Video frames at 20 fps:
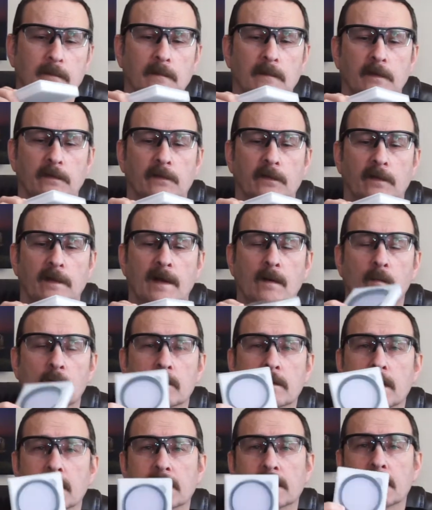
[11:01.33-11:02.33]
So that will
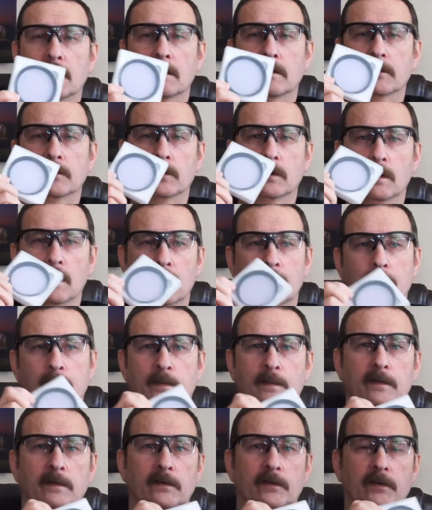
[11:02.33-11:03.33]
cut down on your light
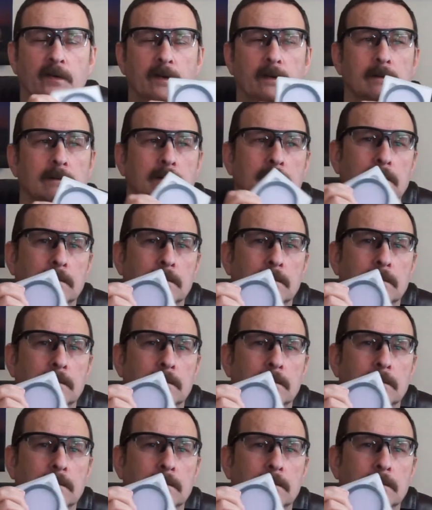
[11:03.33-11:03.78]
pollution